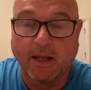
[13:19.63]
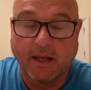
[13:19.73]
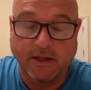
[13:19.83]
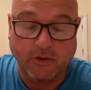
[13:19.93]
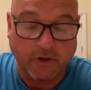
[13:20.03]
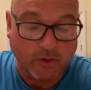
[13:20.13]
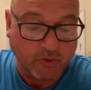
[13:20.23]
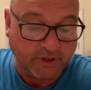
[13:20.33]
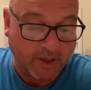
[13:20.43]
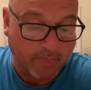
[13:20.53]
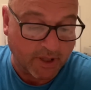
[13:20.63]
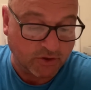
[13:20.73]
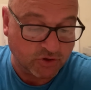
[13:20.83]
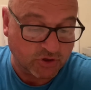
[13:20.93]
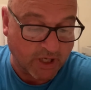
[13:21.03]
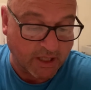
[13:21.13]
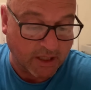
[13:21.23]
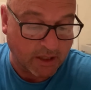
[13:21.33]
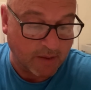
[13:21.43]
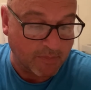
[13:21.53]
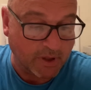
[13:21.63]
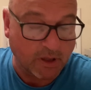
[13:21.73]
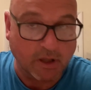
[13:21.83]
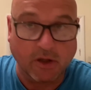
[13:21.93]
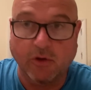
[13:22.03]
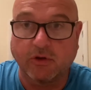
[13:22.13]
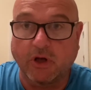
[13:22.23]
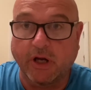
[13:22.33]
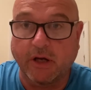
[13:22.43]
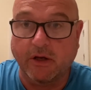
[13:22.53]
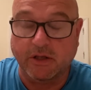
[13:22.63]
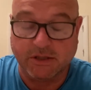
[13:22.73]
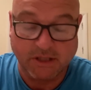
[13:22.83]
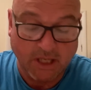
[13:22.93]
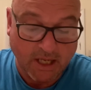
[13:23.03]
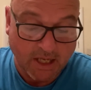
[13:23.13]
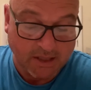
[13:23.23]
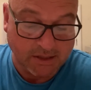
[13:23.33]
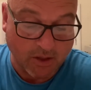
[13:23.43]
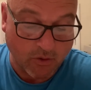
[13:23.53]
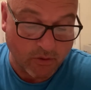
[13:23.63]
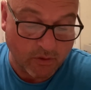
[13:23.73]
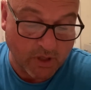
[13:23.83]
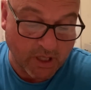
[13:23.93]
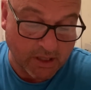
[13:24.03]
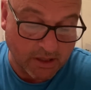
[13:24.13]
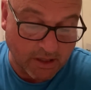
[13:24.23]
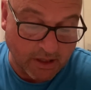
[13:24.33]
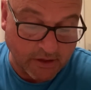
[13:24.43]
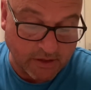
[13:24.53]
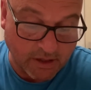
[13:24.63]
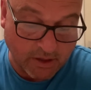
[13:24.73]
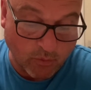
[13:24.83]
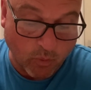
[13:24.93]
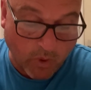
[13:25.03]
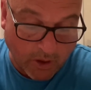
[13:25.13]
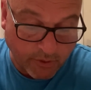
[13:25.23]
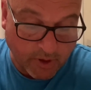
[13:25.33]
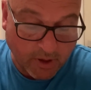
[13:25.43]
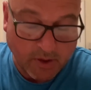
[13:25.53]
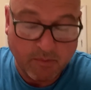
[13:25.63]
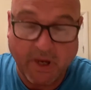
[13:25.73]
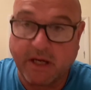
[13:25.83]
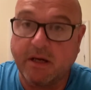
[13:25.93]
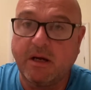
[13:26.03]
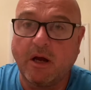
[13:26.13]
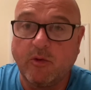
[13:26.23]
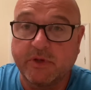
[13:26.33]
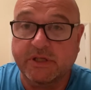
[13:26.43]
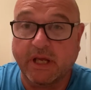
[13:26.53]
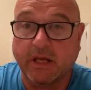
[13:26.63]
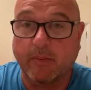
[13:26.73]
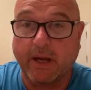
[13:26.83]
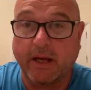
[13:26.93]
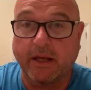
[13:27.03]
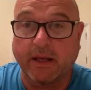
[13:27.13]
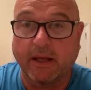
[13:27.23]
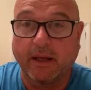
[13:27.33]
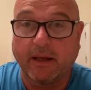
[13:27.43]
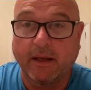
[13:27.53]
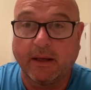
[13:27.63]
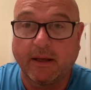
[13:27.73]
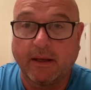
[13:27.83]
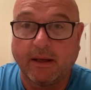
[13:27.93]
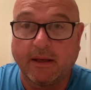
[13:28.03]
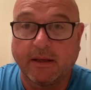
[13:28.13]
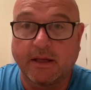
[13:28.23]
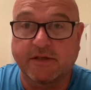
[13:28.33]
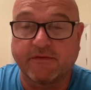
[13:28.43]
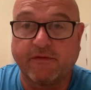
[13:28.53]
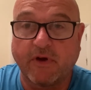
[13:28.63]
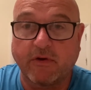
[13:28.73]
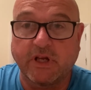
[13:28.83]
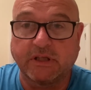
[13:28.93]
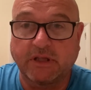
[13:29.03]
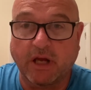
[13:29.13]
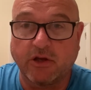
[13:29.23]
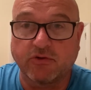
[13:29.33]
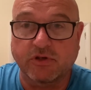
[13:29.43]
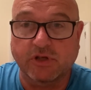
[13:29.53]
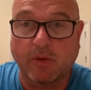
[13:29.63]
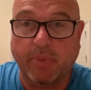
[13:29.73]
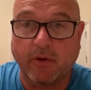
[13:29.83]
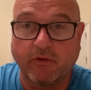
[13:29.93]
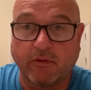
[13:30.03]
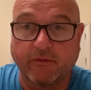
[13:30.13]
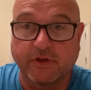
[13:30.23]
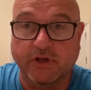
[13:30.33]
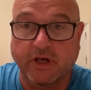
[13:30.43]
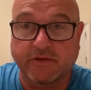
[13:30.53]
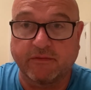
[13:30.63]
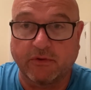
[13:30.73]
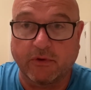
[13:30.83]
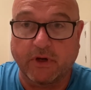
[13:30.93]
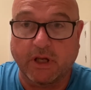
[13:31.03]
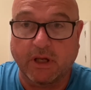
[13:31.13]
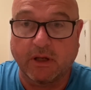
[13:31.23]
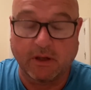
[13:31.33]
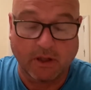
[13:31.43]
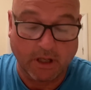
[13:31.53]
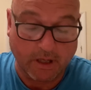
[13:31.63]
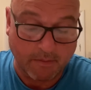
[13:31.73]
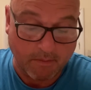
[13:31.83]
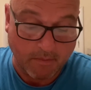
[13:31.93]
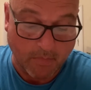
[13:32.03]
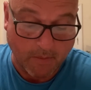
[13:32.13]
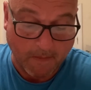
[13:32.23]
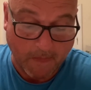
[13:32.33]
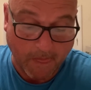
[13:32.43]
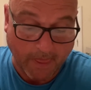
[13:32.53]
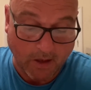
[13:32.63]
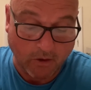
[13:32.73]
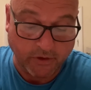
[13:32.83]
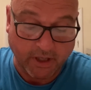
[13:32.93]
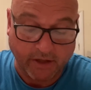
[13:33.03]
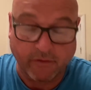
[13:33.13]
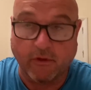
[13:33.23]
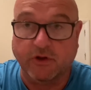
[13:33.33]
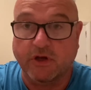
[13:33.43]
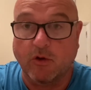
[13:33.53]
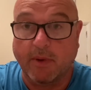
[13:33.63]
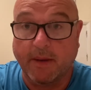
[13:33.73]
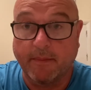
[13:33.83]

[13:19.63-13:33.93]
You hit him with that punch and it can be good night nurse. So Wilder, make no mistake about it, it's a very dangerous opponent for Tyson Fury on the 8th of October.